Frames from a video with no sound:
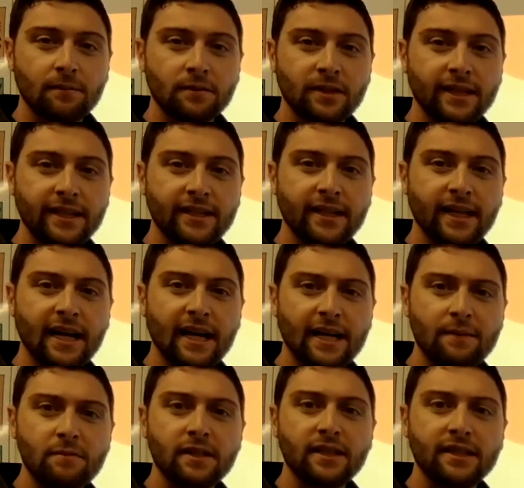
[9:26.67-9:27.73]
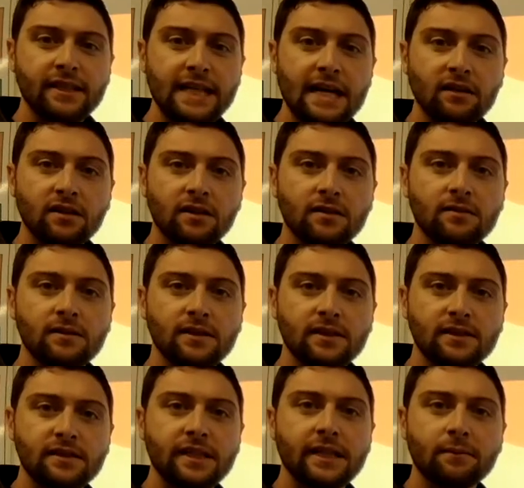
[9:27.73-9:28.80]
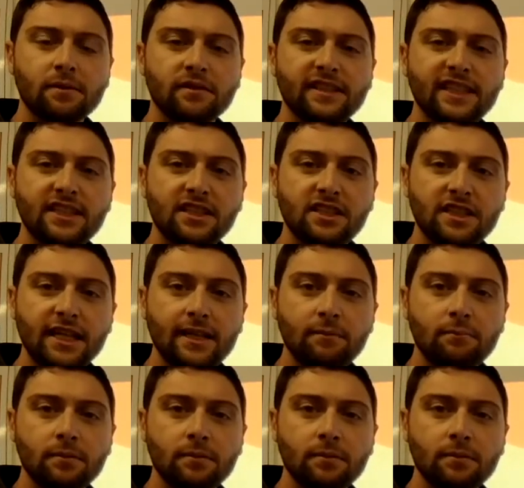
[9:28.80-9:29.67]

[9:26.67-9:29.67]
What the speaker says: Thinking I'm the yellow tambourine shape.